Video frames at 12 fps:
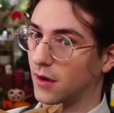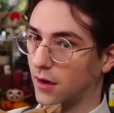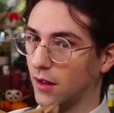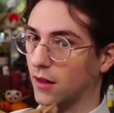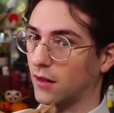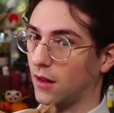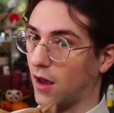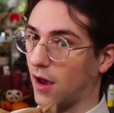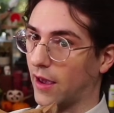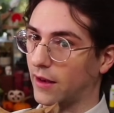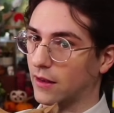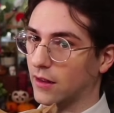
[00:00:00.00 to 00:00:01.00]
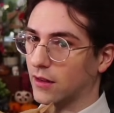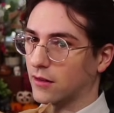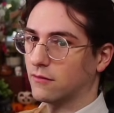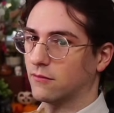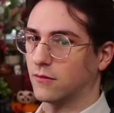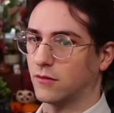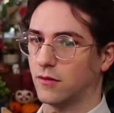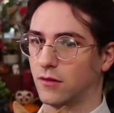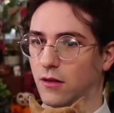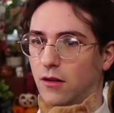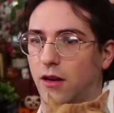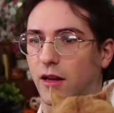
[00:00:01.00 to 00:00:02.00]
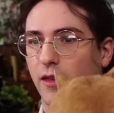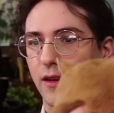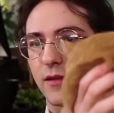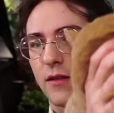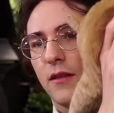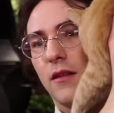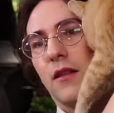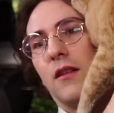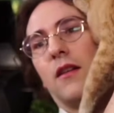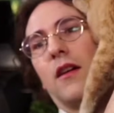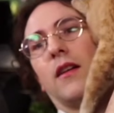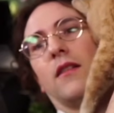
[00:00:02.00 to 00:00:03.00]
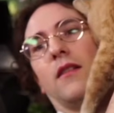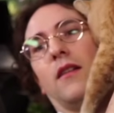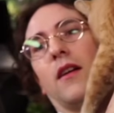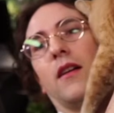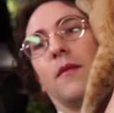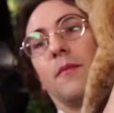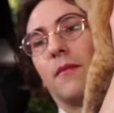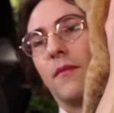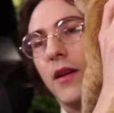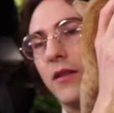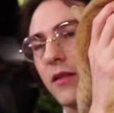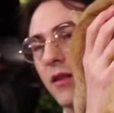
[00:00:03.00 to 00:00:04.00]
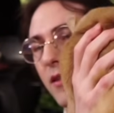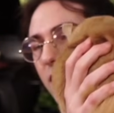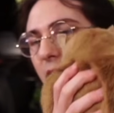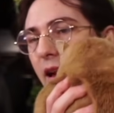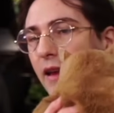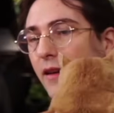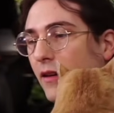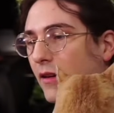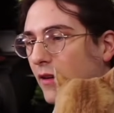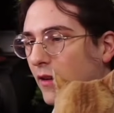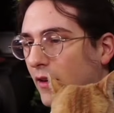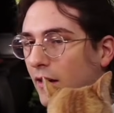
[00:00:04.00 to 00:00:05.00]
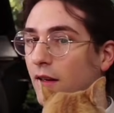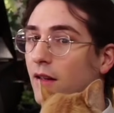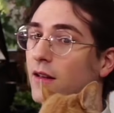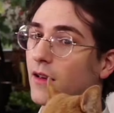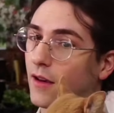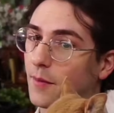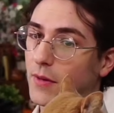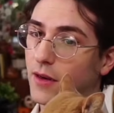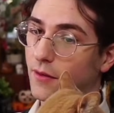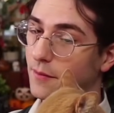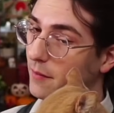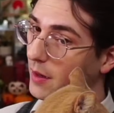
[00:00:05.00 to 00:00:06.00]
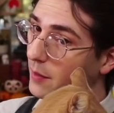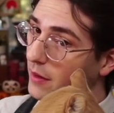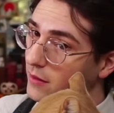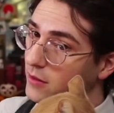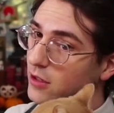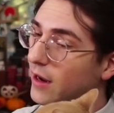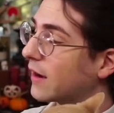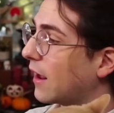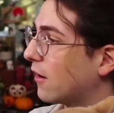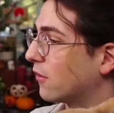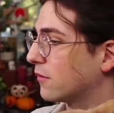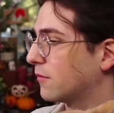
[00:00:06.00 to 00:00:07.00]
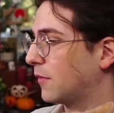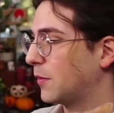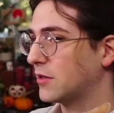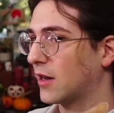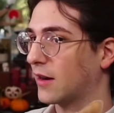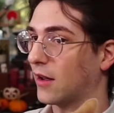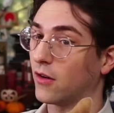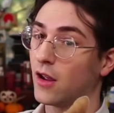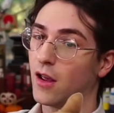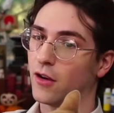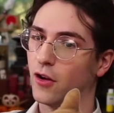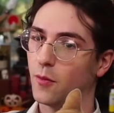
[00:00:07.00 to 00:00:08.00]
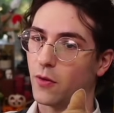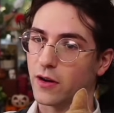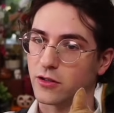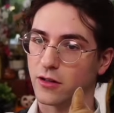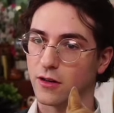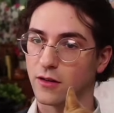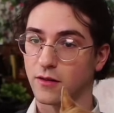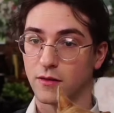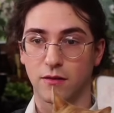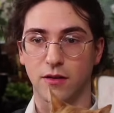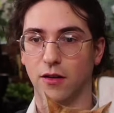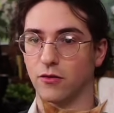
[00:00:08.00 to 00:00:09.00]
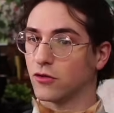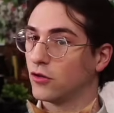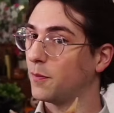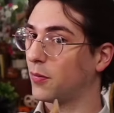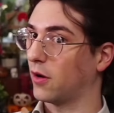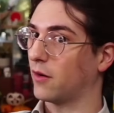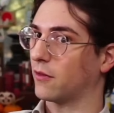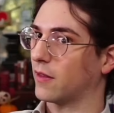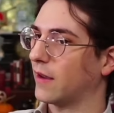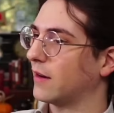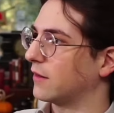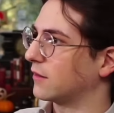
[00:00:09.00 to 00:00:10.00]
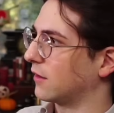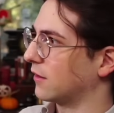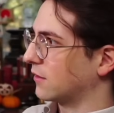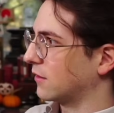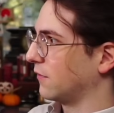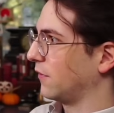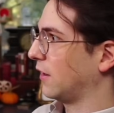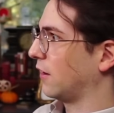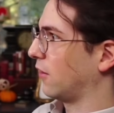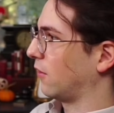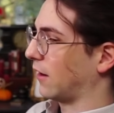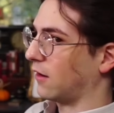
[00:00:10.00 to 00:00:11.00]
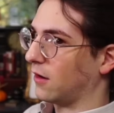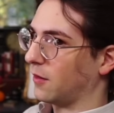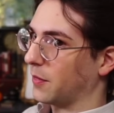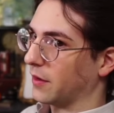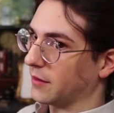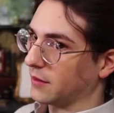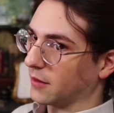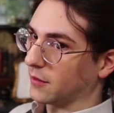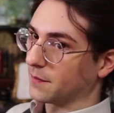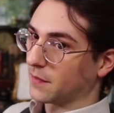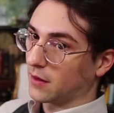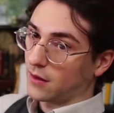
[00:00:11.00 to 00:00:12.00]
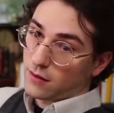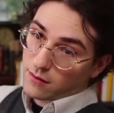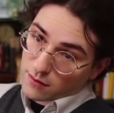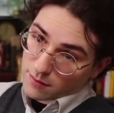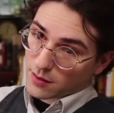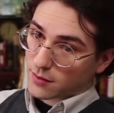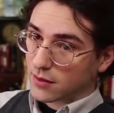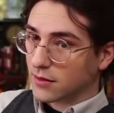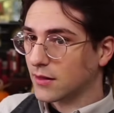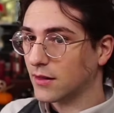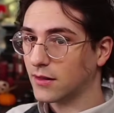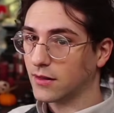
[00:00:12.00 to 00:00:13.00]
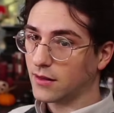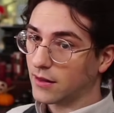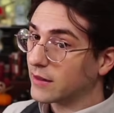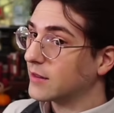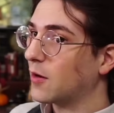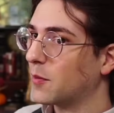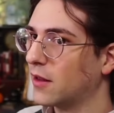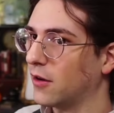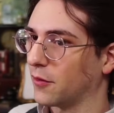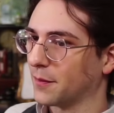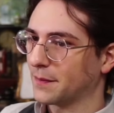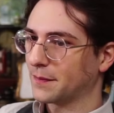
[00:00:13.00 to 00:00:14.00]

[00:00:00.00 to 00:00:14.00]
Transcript: a lot, like look at this, look, look at, look at him. He just doesn't end. Um, you know, maybe check it out. Maybe check it out. No pressure, you know, super unrelated to this video at all, but you know, it's, it's linked down below.